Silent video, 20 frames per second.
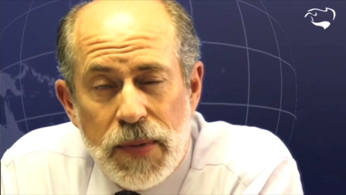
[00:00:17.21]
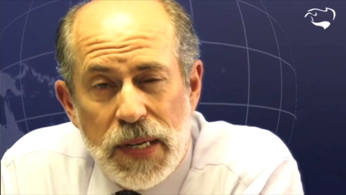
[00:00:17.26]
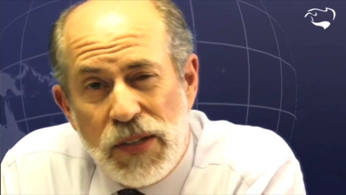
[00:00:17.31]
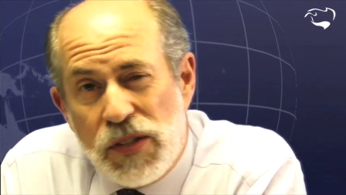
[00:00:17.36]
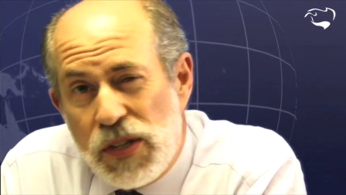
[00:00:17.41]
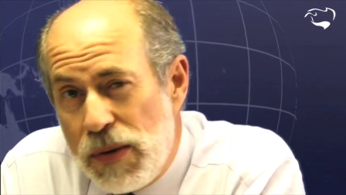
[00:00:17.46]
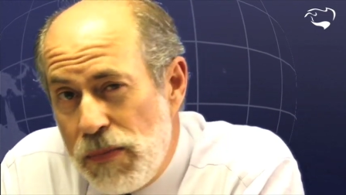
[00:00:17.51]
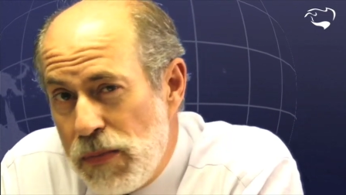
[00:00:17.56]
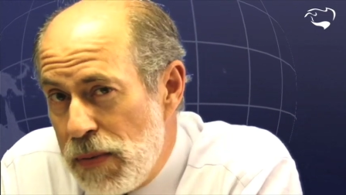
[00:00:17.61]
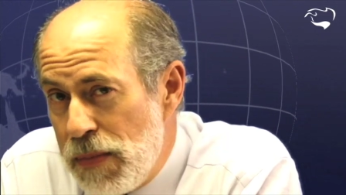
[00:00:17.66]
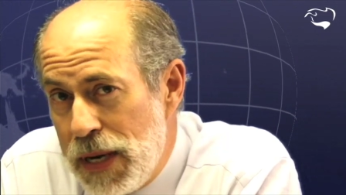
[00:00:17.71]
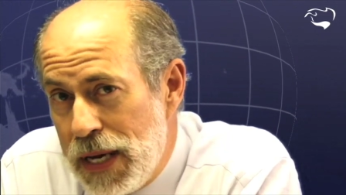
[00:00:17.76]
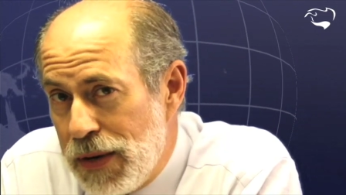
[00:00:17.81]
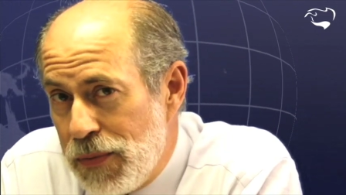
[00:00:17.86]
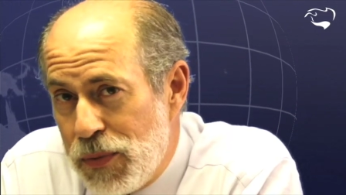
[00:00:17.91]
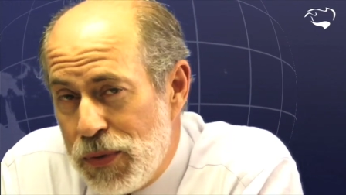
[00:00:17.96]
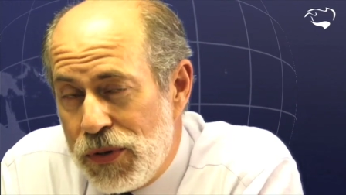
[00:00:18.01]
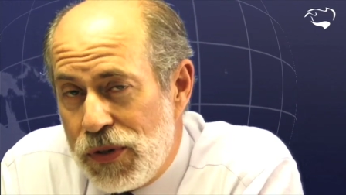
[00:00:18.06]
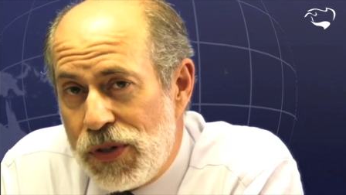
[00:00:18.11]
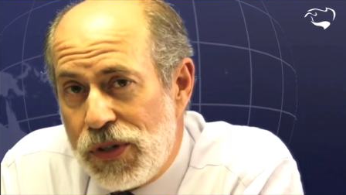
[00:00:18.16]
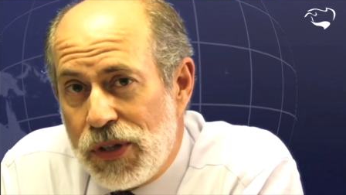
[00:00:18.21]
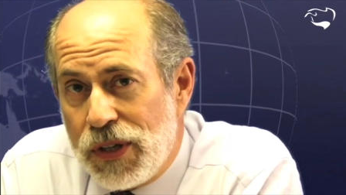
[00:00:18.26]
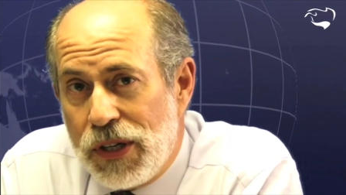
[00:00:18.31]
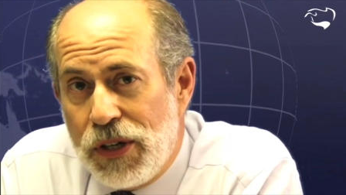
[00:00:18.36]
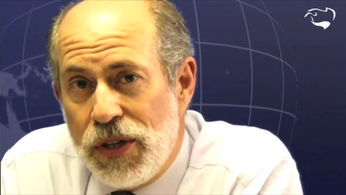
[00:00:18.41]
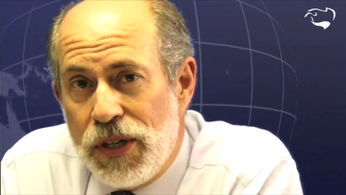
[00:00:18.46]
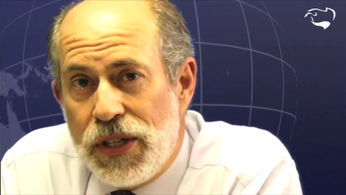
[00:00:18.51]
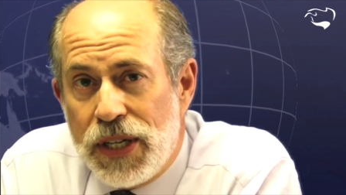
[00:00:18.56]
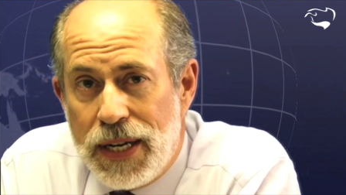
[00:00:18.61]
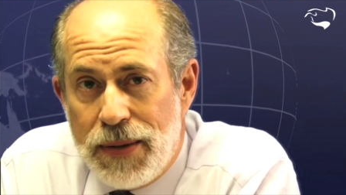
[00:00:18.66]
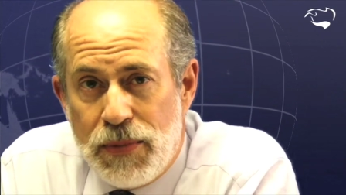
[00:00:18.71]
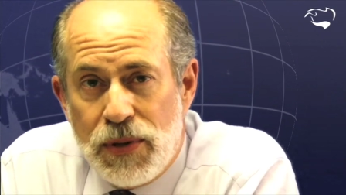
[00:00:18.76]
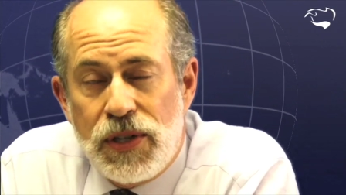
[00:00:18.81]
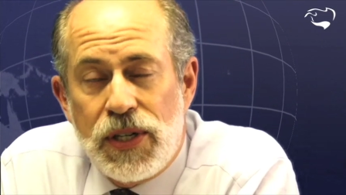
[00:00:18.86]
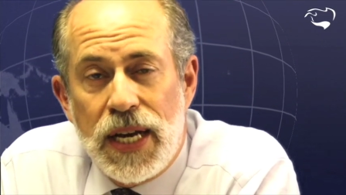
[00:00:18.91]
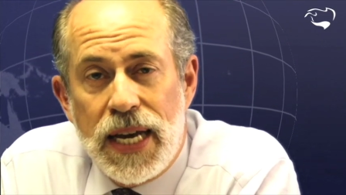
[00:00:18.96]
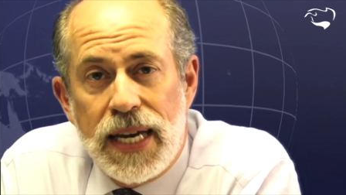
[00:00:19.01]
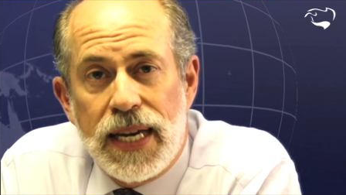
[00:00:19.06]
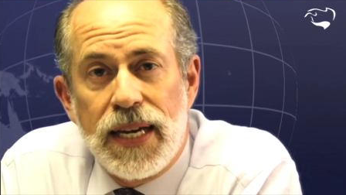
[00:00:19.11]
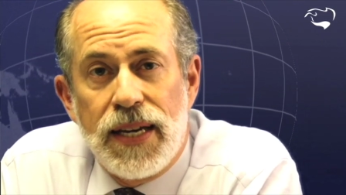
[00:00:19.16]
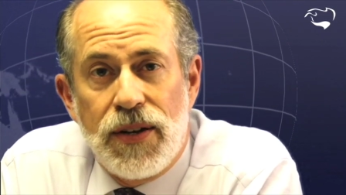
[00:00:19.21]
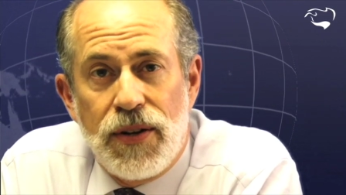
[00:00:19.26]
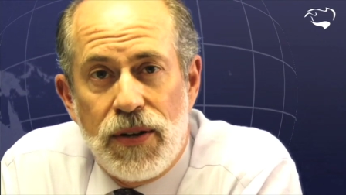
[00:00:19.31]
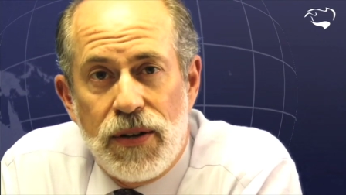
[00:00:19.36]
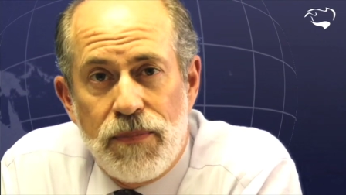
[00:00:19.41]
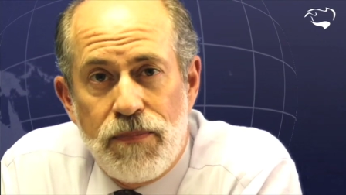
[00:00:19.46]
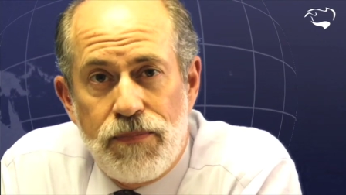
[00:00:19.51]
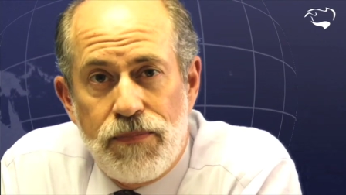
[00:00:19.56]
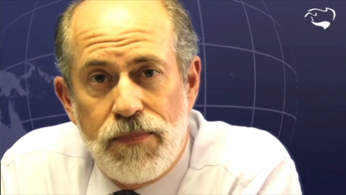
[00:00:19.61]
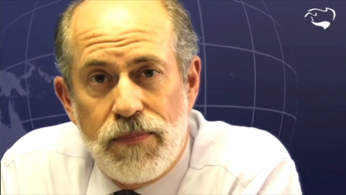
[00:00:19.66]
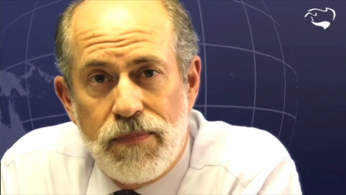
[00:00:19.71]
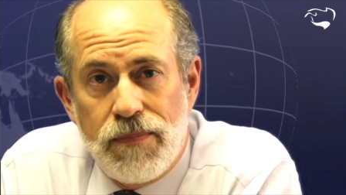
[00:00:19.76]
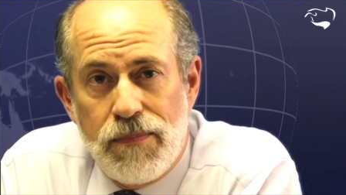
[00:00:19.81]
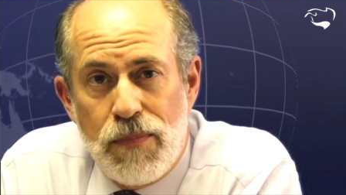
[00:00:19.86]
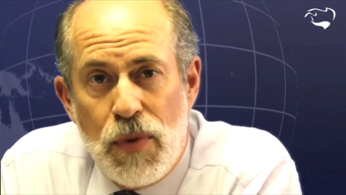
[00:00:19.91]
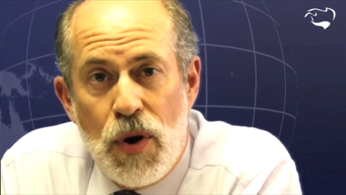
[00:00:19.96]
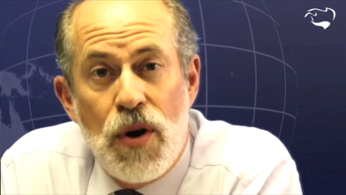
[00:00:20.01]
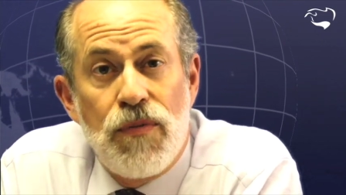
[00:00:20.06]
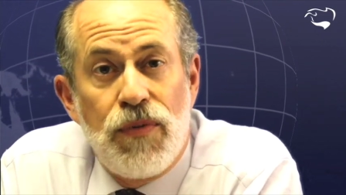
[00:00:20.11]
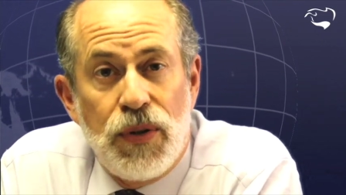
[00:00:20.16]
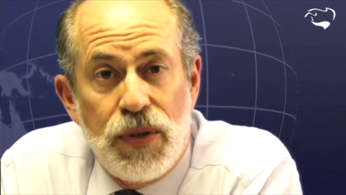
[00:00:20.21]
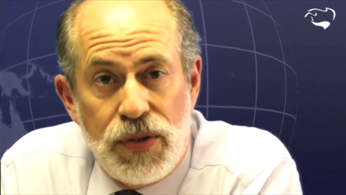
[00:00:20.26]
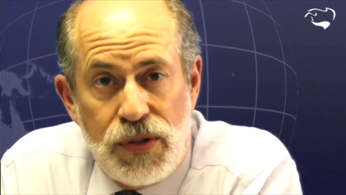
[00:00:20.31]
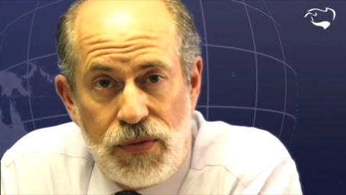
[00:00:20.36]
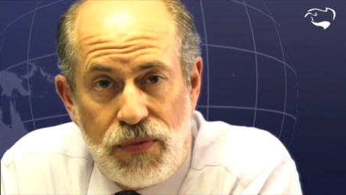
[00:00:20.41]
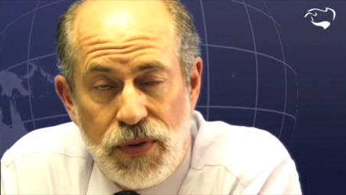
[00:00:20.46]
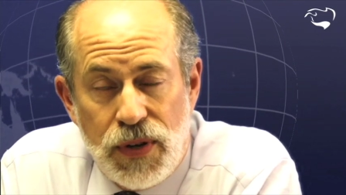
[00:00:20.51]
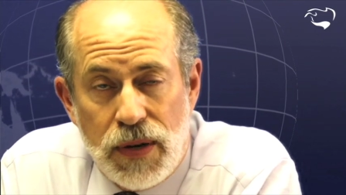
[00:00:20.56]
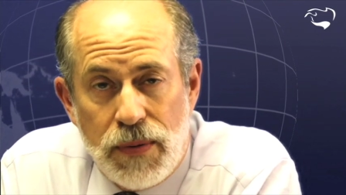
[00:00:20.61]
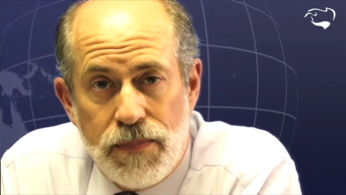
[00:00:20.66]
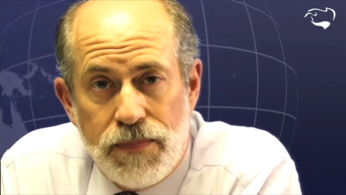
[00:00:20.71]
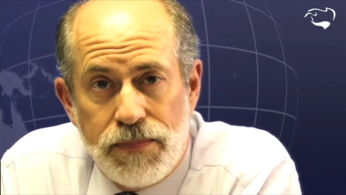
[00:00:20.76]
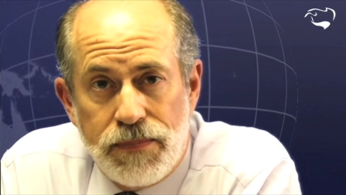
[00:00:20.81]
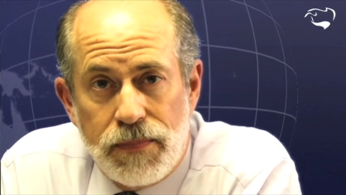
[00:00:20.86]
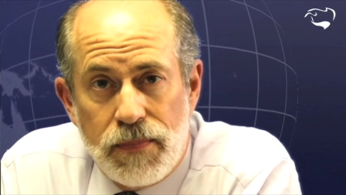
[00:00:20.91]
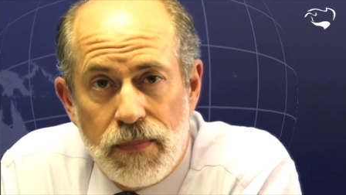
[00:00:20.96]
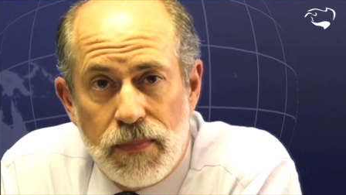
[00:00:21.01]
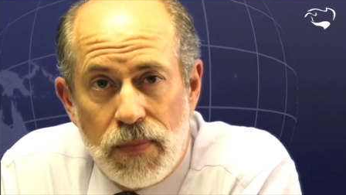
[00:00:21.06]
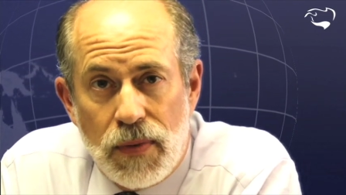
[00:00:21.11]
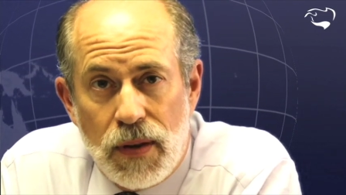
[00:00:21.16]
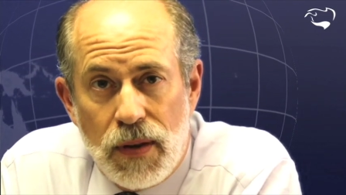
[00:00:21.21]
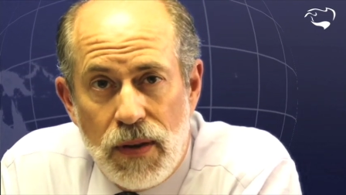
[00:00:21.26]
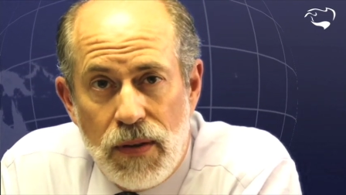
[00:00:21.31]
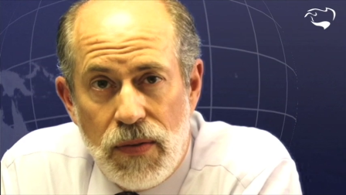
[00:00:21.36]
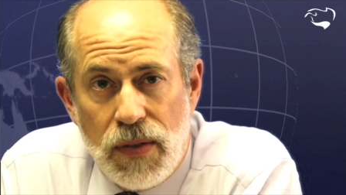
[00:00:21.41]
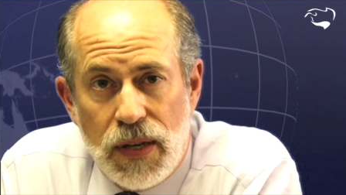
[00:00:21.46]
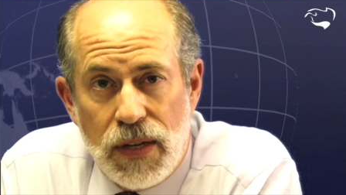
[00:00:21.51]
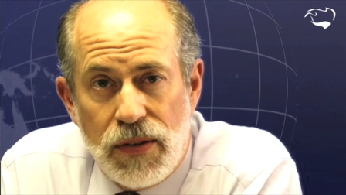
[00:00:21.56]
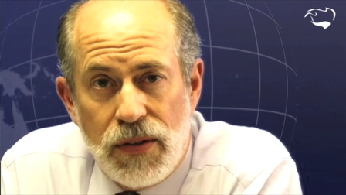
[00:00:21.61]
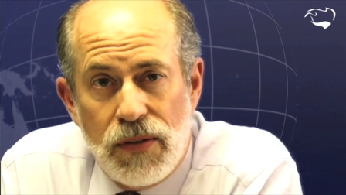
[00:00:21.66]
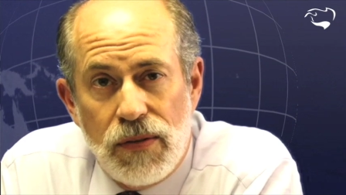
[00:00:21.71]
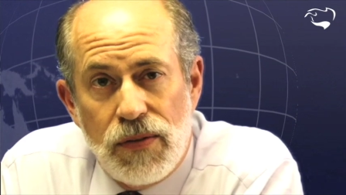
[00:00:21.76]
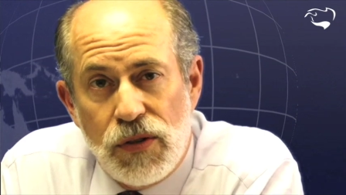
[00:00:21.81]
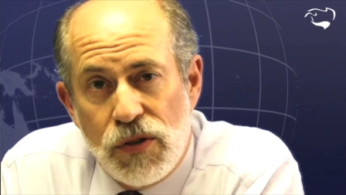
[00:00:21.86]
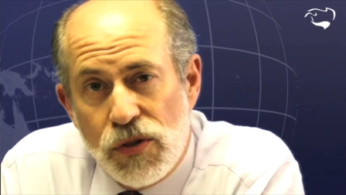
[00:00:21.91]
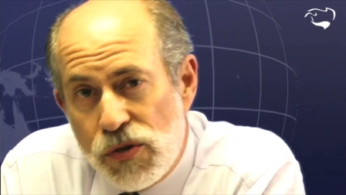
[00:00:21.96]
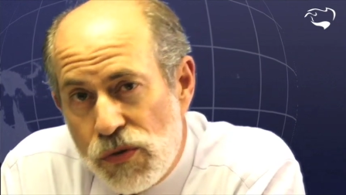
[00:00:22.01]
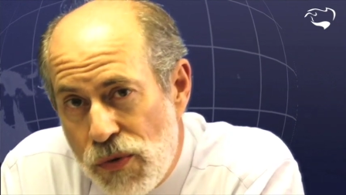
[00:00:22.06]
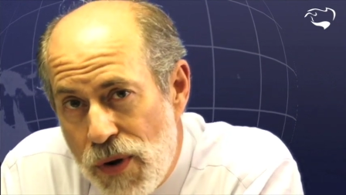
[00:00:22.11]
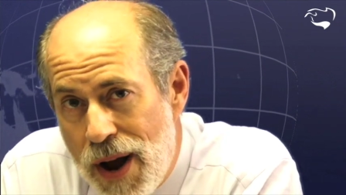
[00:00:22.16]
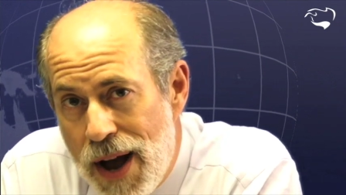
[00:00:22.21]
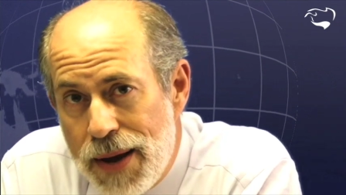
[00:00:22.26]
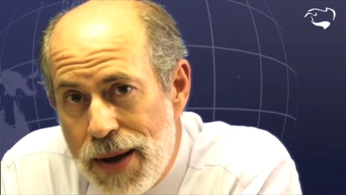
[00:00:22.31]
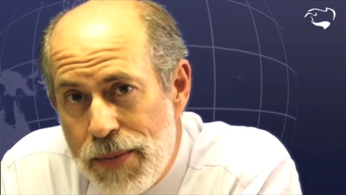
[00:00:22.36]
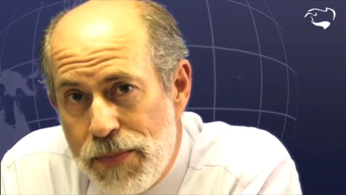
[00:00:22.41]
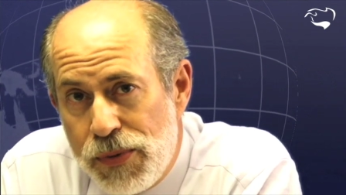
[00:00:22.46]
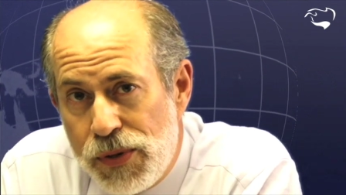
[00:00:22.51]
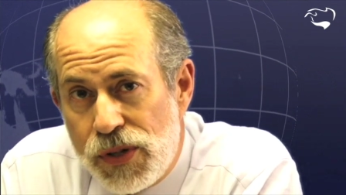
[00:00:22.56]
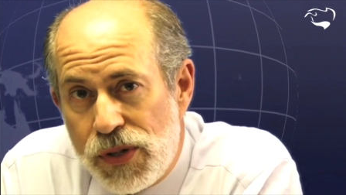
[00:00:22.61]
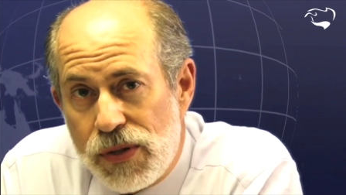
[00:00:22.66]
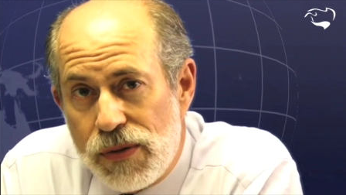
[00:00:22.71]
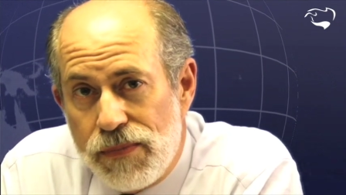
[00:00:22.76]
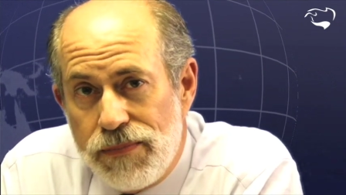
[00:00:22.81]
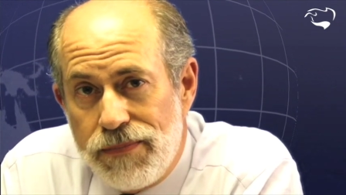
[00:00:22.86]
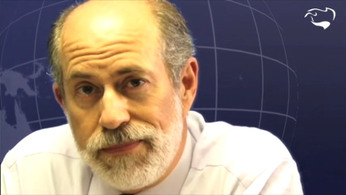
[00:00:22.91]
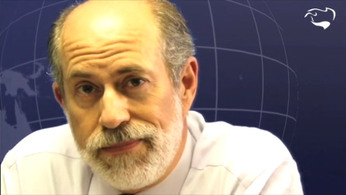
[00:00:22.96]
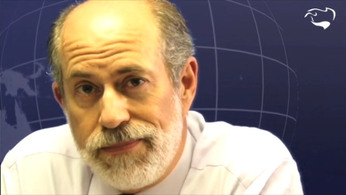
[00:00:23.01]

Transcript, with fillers: it seemed to me it was a good time to take in a marvelous film that describes